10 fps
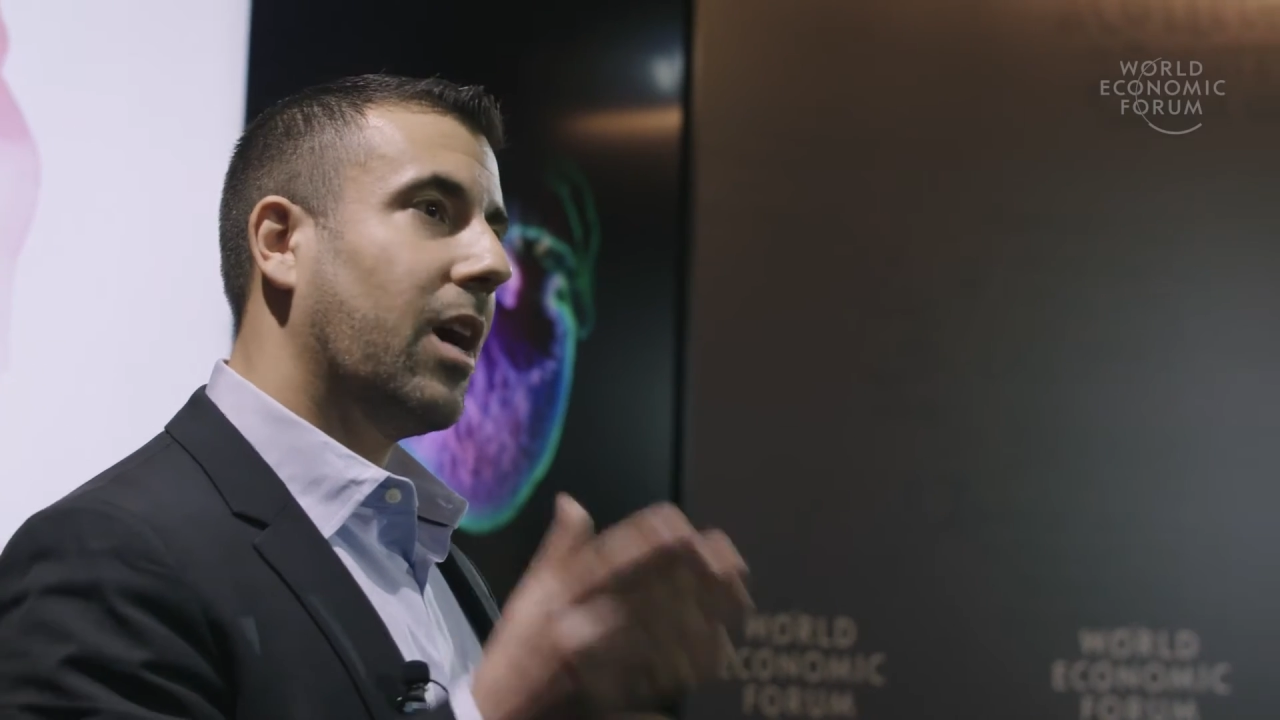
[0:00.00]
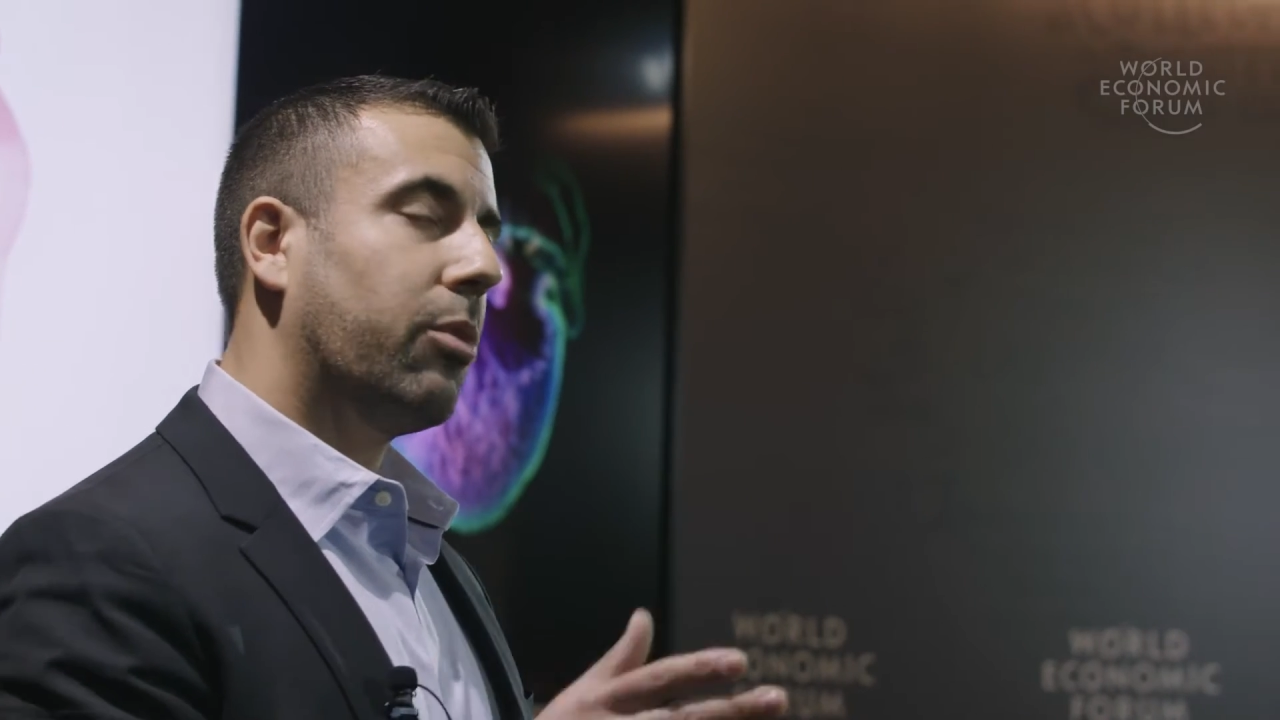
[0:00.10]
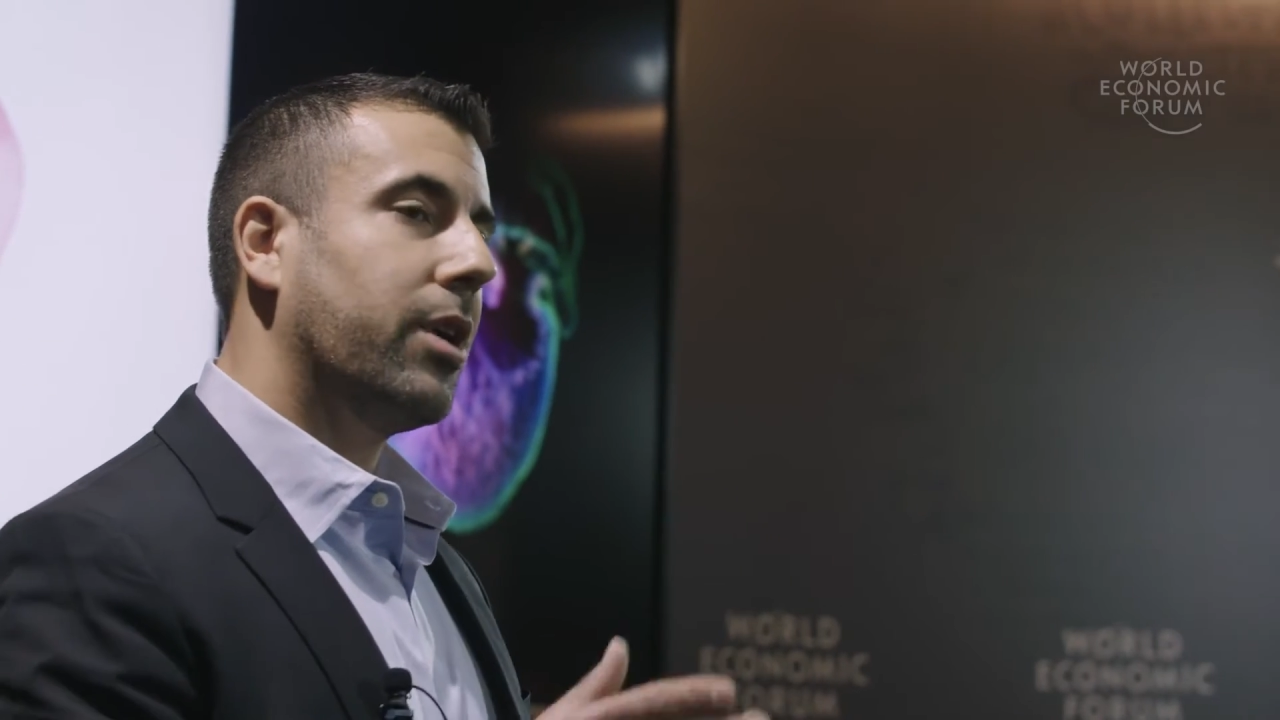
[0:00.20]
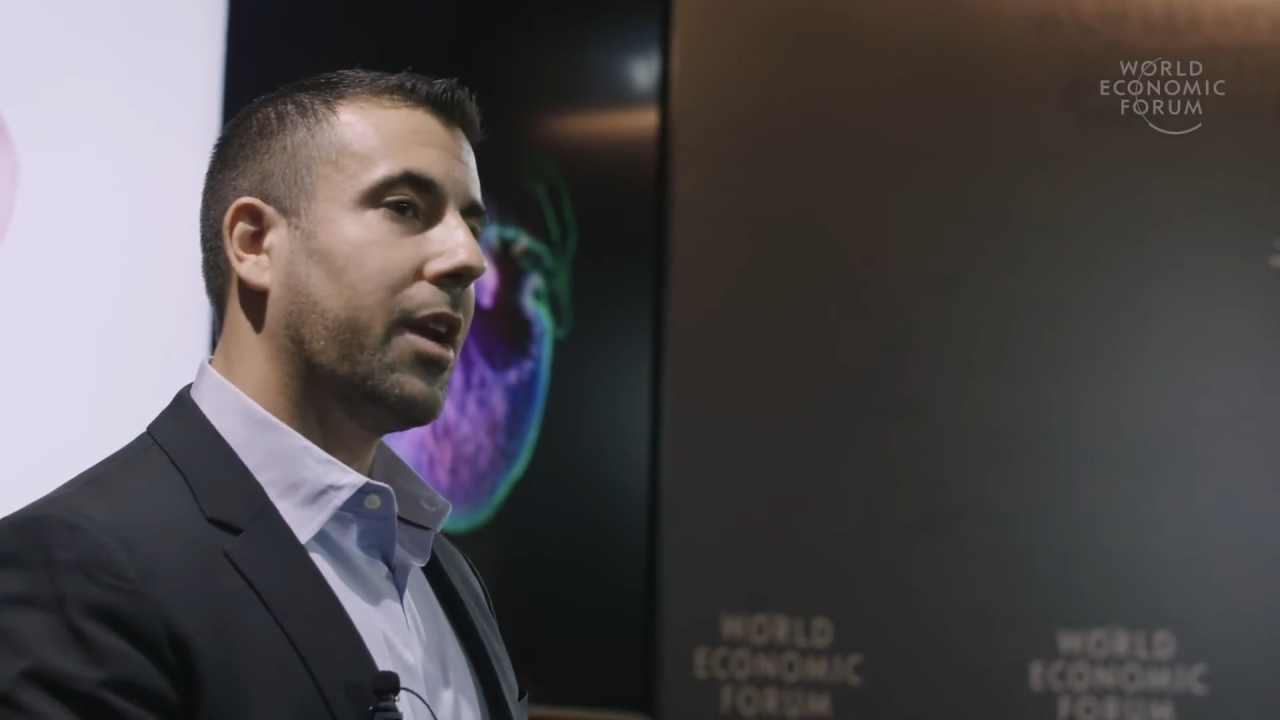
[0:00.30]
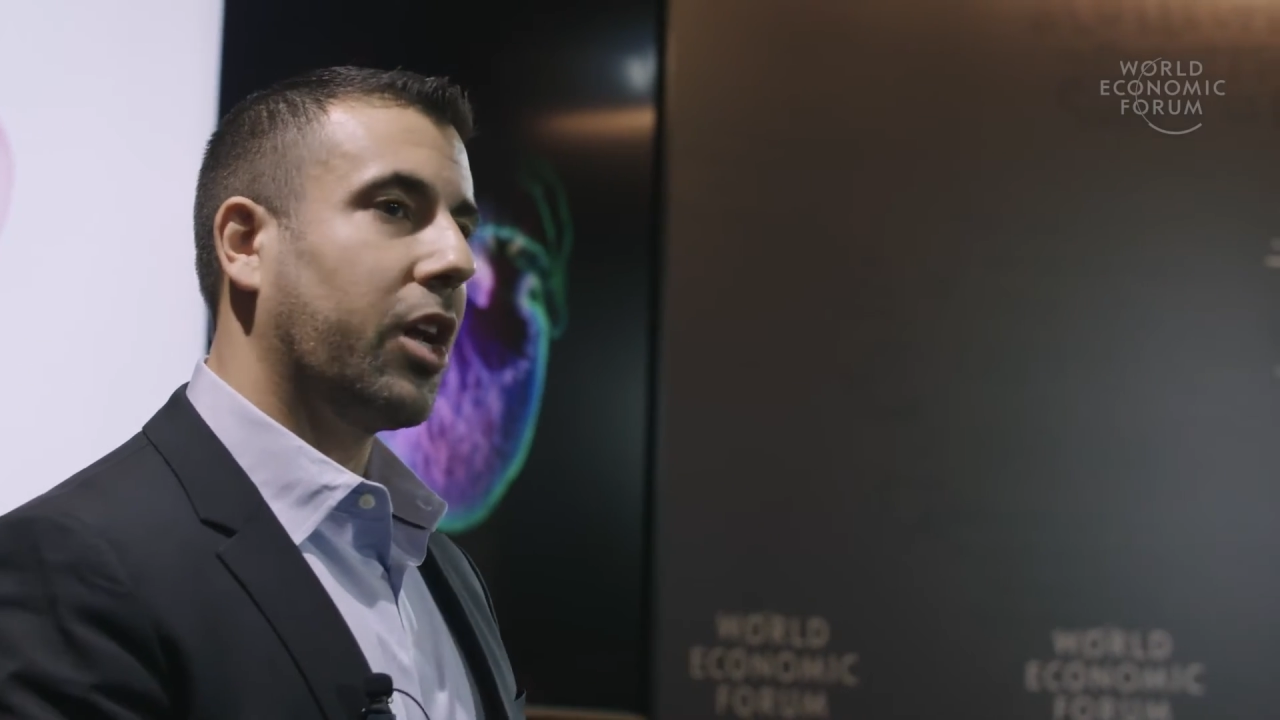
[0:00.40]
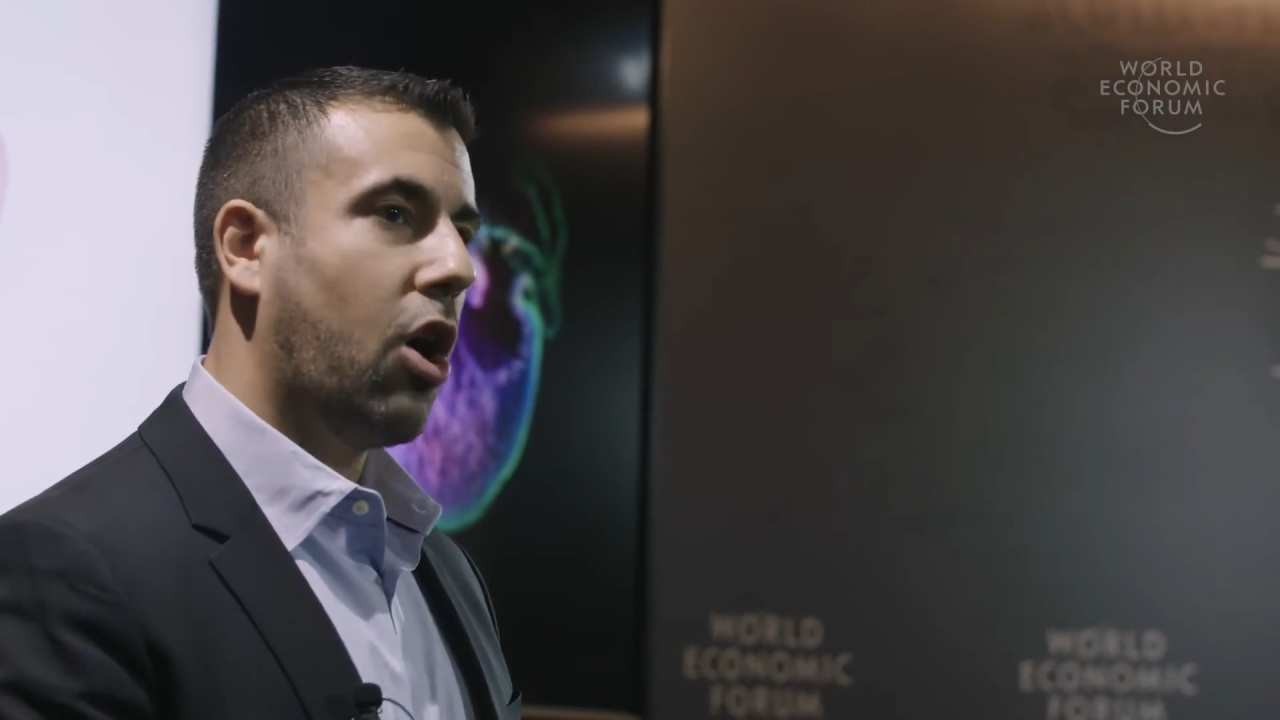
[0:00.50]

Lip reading: embryonic